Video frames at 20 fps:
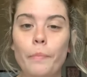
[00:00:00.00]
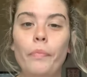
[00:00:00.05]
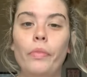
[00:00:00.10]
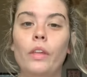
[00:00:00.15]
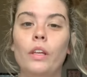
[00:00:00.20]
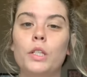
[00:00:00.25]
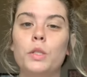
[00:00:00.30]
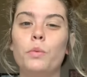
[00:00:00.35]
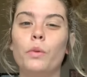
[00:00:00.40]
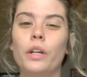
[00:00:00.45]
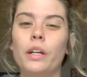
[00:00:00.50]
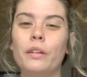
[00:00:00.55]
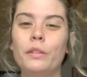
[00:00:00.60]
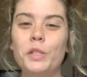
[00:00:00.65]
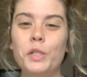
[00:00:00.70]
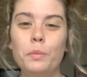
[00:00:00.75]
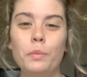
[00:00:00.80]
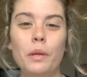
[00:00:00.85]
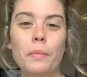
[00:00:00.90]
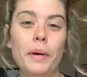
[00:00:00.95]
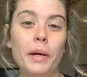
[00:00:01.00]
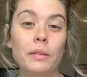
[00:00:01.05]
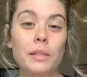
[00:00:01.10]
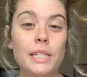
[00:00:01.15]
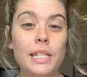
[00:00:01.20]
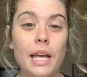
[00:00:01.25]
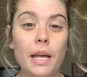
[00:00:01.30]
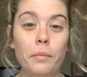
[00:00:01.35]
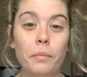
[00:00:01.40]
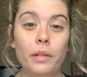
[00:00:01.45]
This workout should be about
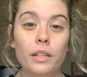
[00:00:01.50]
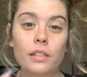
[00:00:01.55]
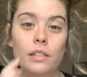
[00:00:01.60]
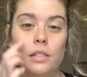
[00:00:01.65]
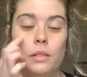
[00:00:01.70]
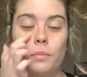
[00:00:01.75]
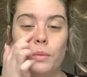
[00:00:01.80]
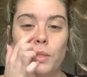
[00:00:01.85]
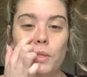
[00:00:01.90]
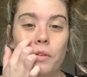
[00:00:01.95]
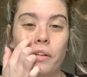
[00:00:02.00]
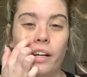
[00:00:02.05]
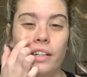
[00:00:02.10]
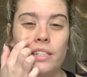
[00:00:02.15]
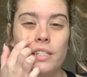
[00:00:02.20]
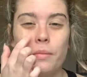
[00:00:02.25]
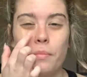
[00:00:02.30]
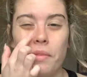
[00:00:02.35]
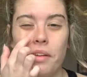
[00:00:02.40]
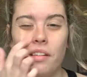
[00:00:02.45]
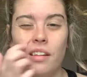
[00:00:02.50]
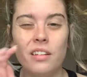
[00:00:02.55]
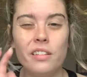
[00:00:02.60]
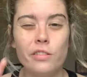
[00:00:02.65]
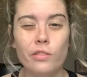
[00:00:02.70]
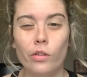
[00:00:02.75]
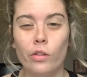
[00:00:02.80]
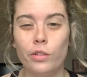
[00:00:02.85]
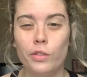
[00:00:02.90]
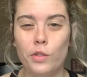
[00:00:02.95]
10 minutes, but you guys can make it as
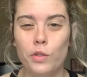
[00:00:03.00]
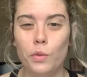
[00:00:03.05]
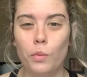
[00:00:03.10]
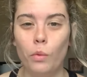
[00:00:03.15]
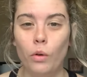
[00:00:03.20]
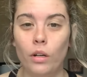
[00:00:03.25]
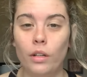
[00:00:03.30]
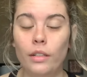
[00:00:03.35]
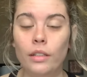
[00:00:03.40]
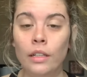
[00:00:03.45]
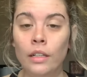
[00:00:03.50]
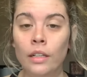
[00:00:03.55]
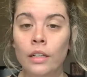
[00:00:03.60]
long as you want,